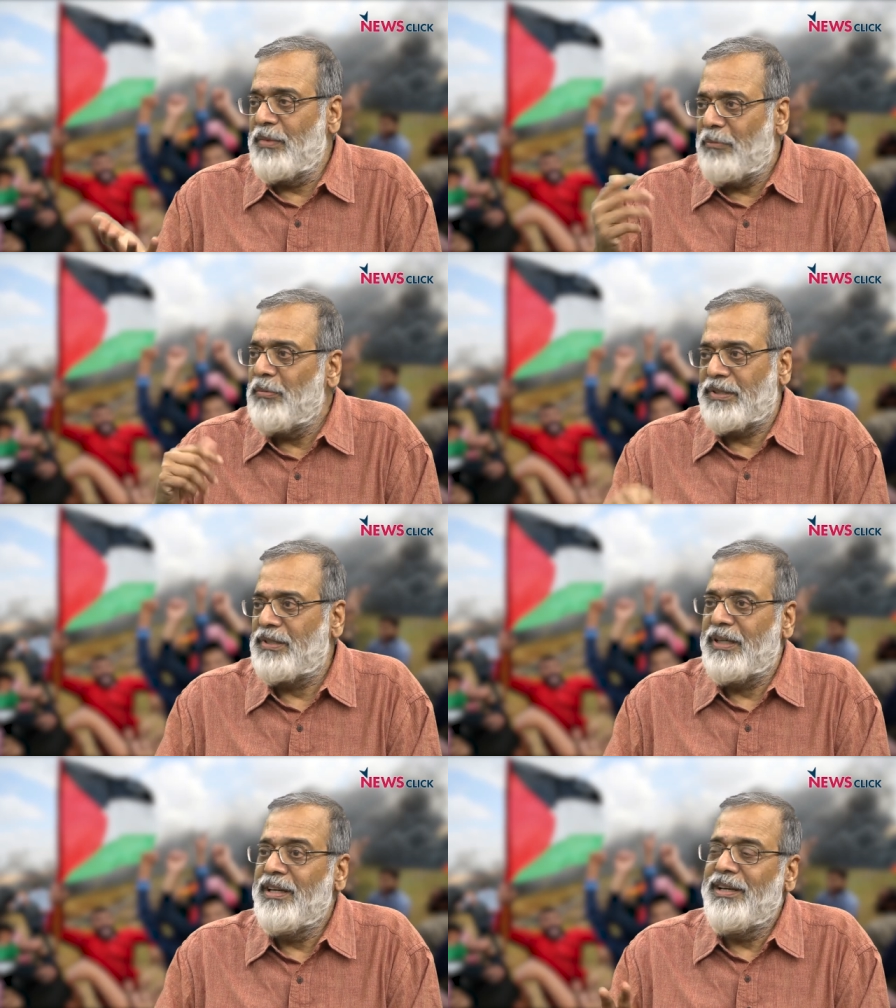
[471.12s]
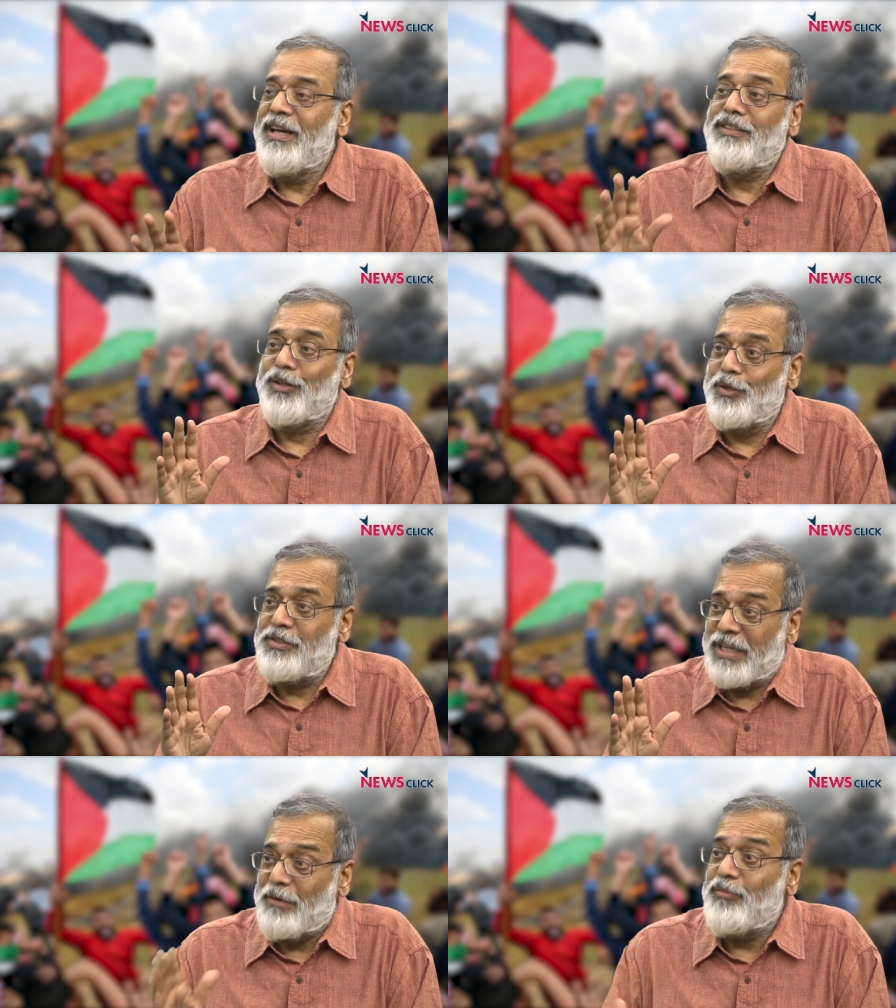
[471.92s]
Embassy. It's on the
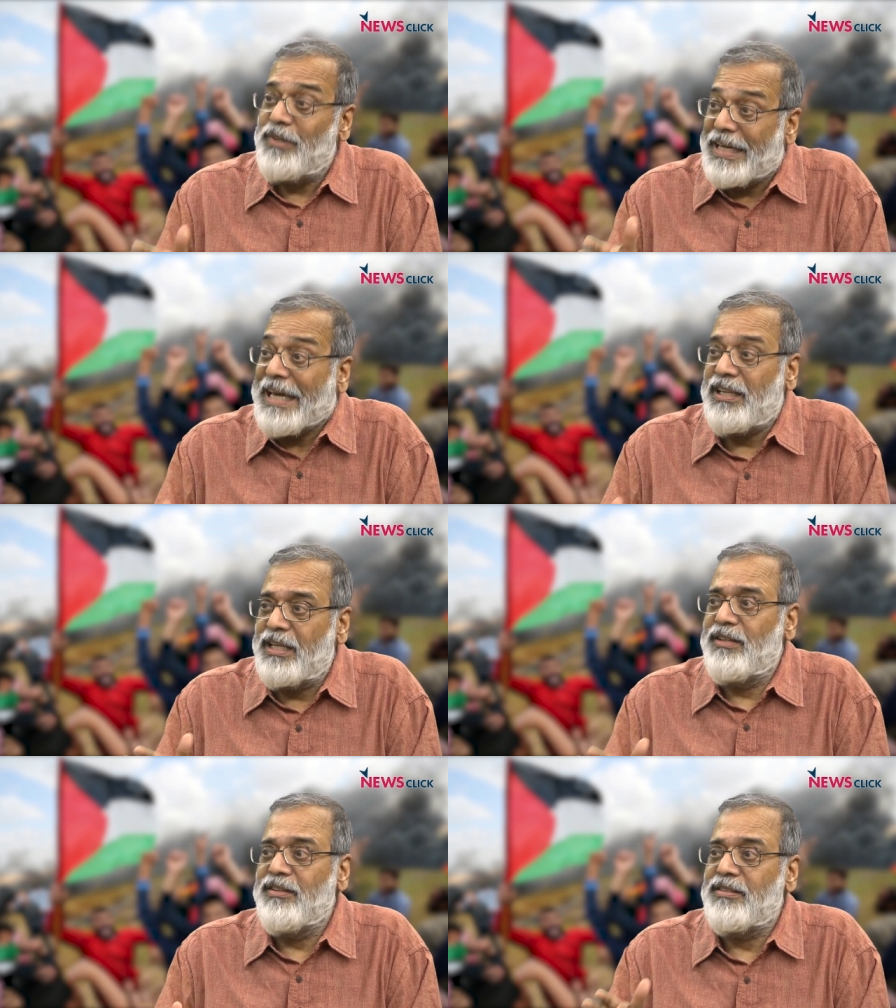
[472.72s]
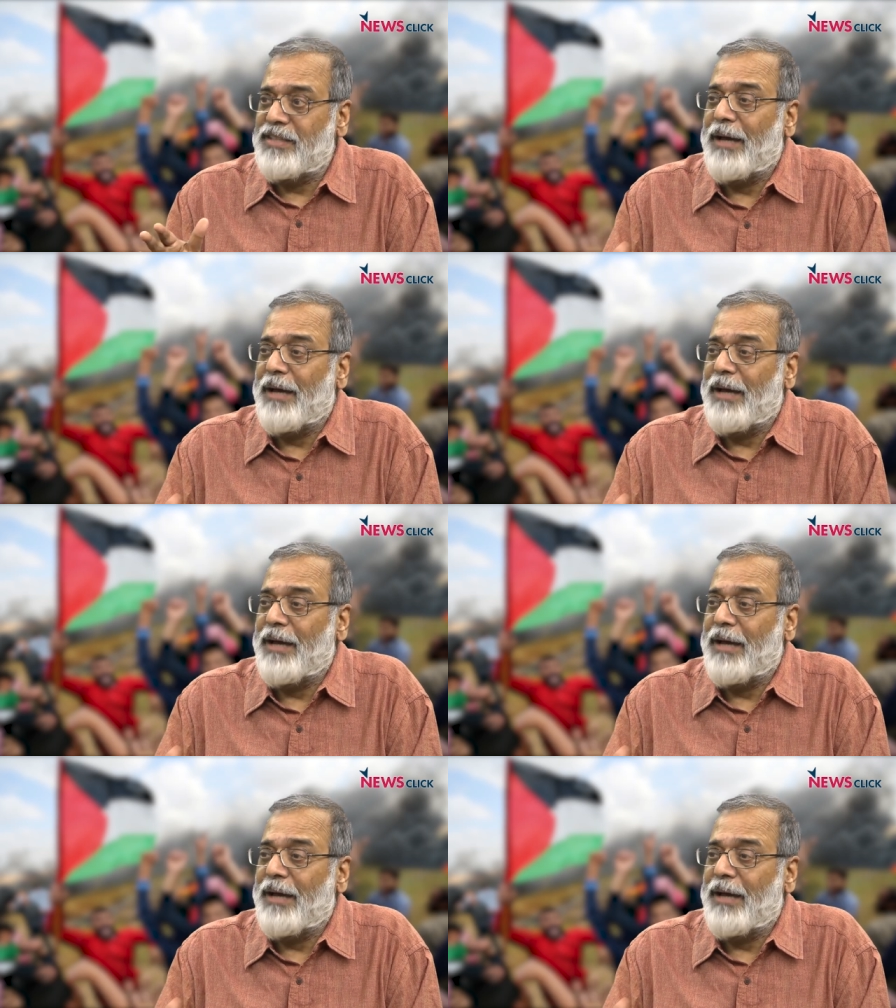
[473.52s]
same day that this is